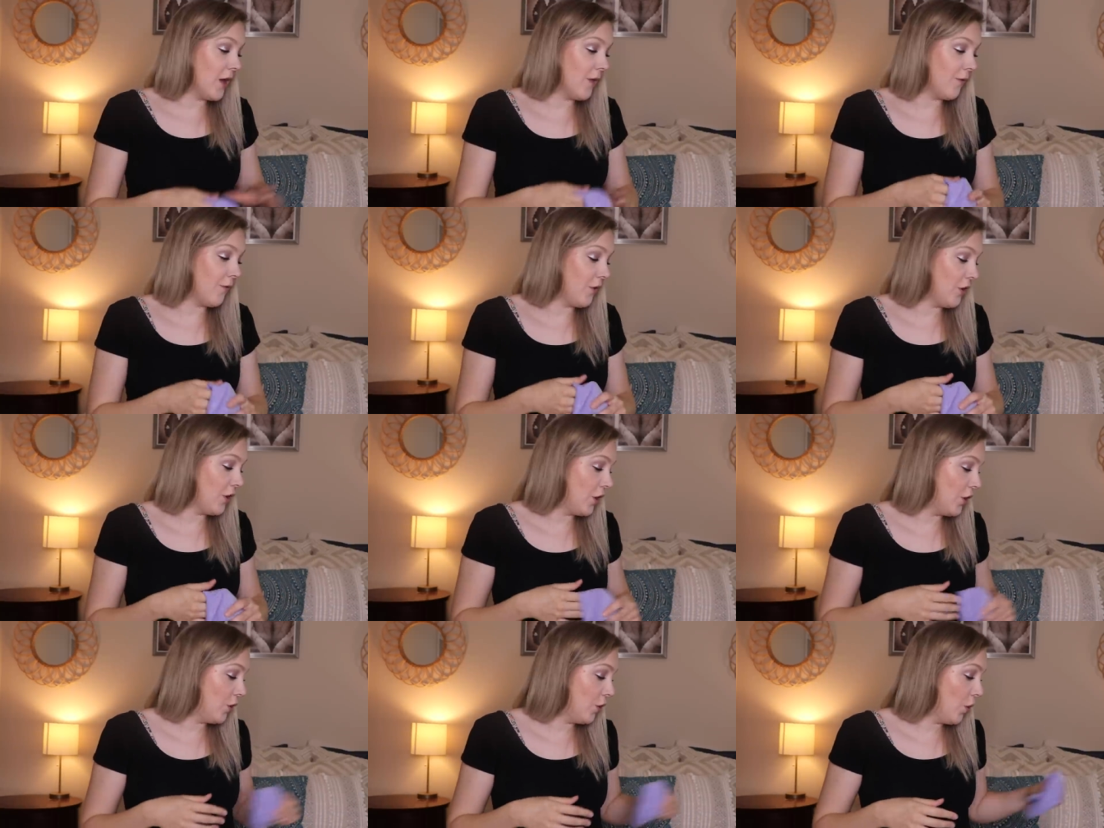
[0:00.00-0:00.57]
If
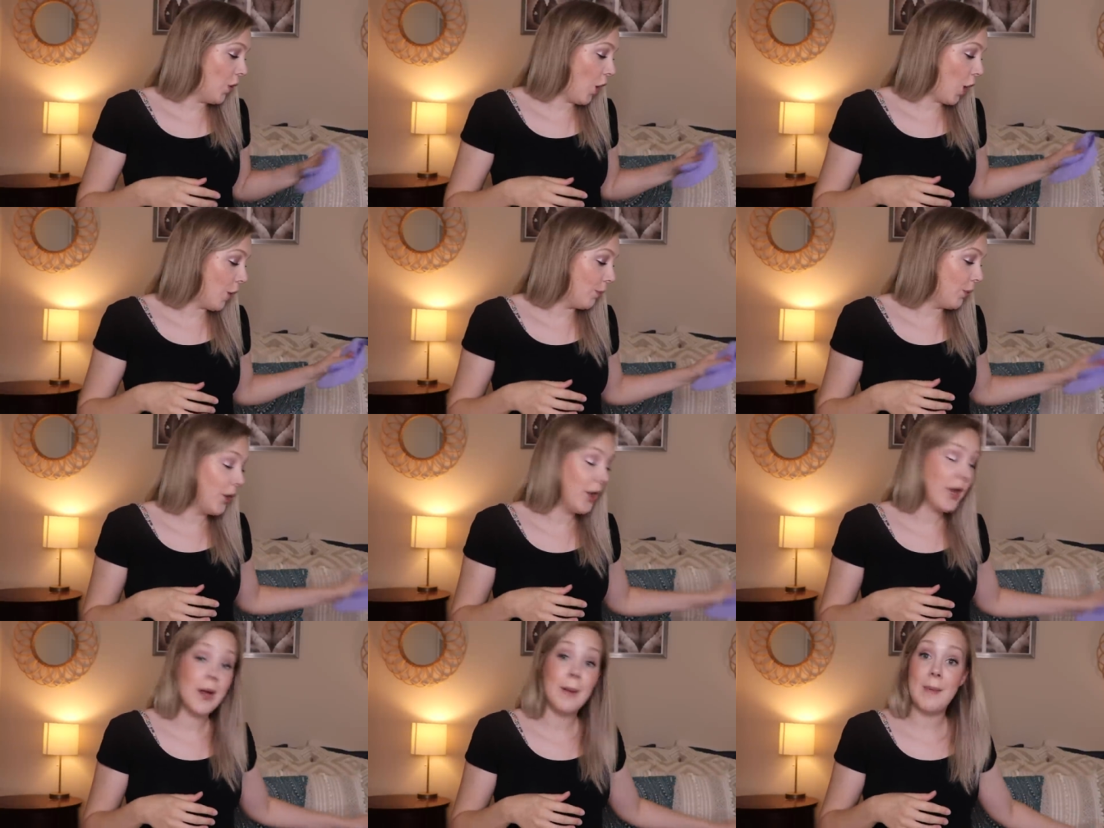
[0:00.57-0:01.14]
you are
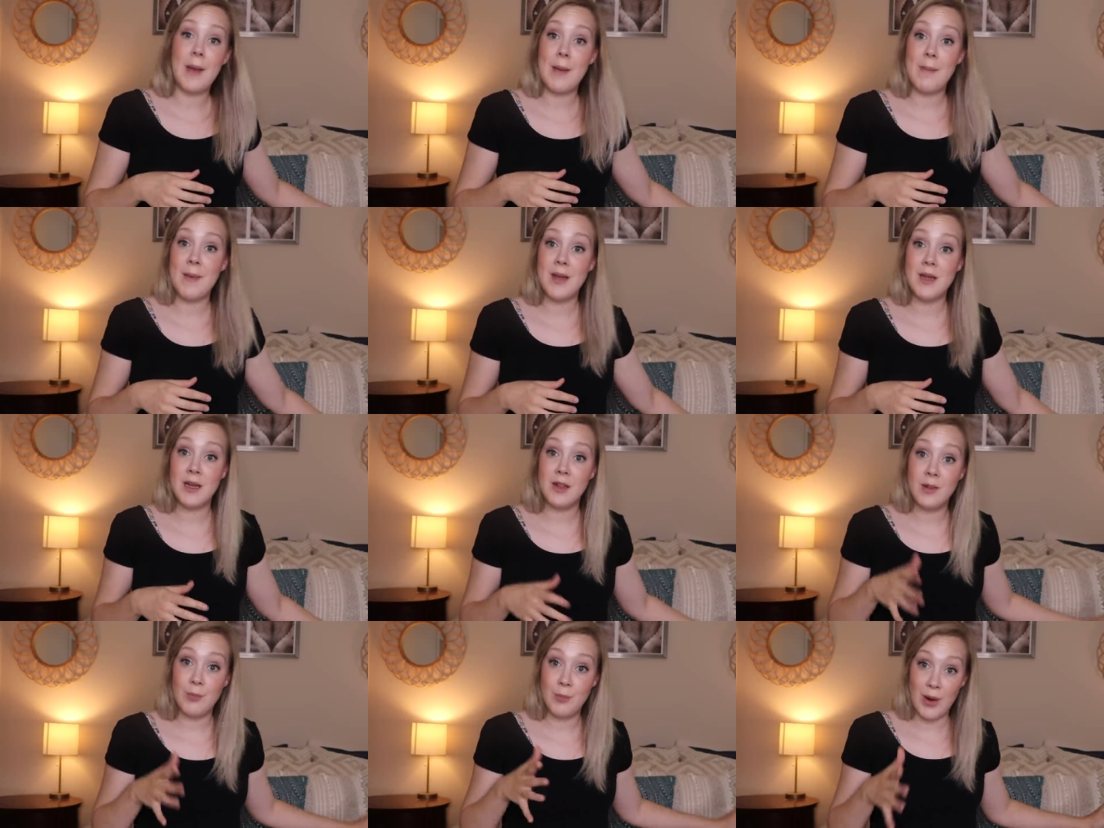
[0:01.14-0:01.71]
putting
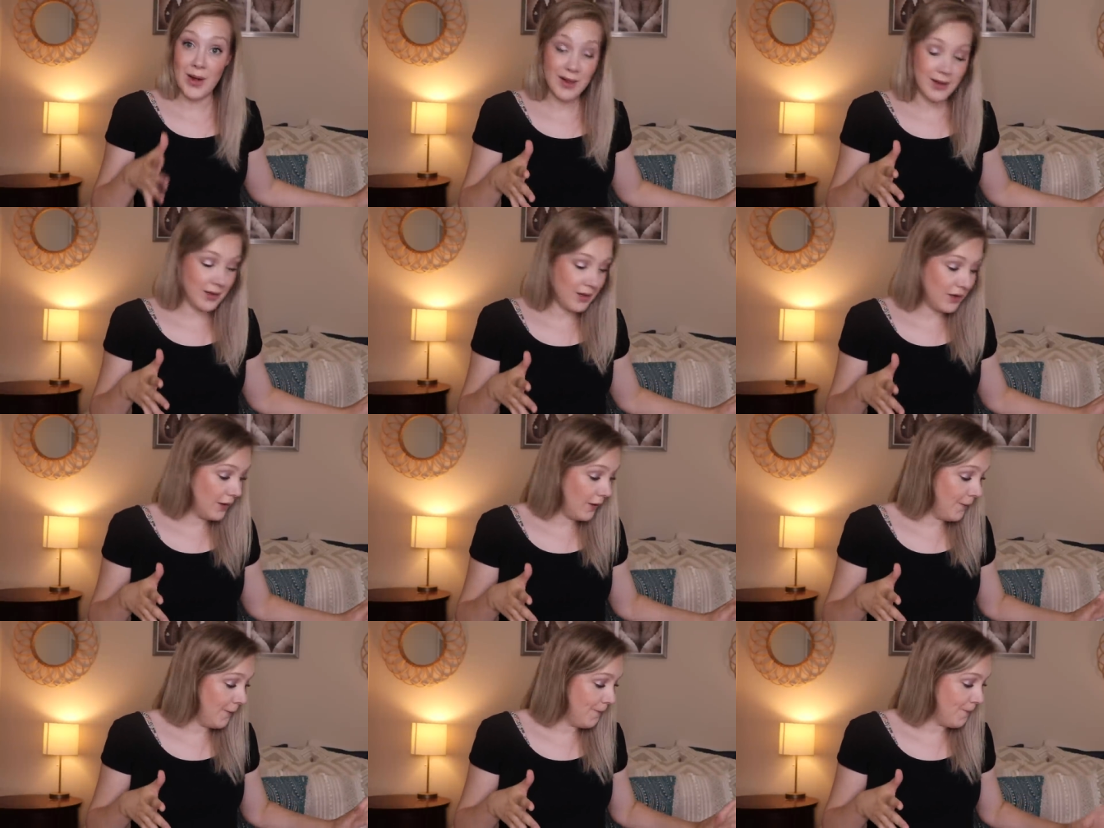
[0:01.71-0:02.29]
baby to the breast
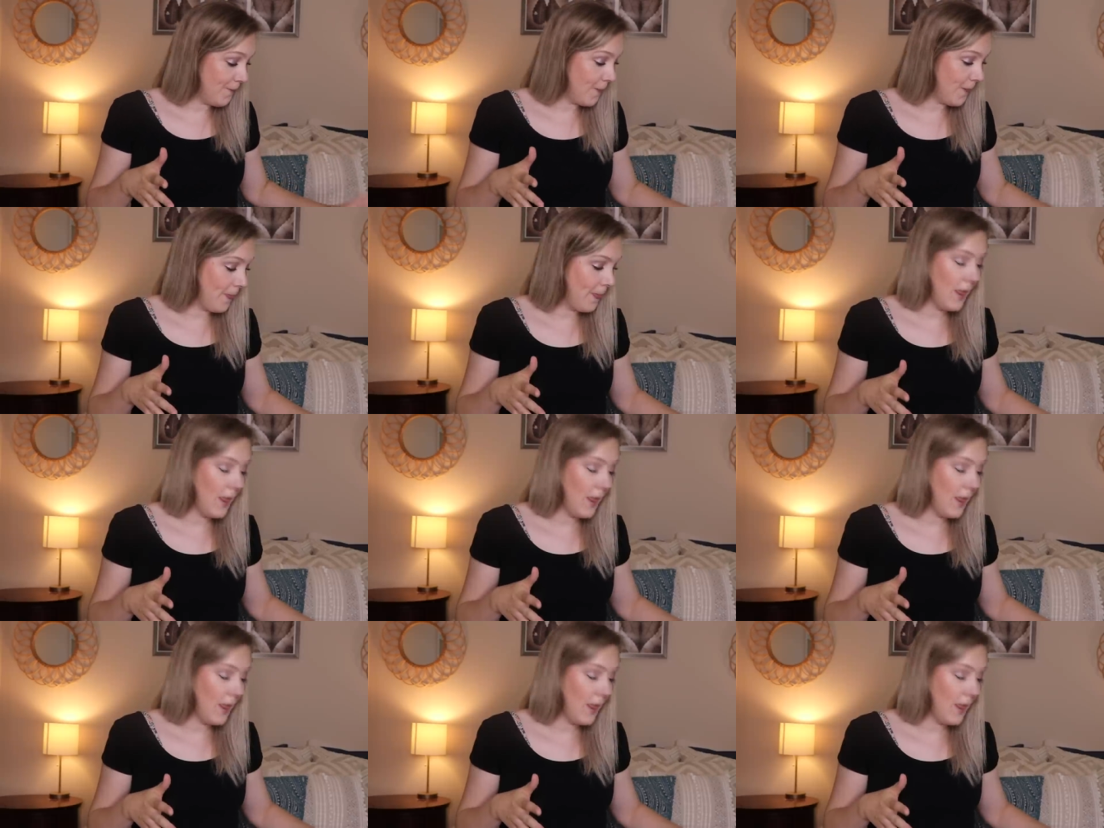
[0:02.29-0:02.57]
still,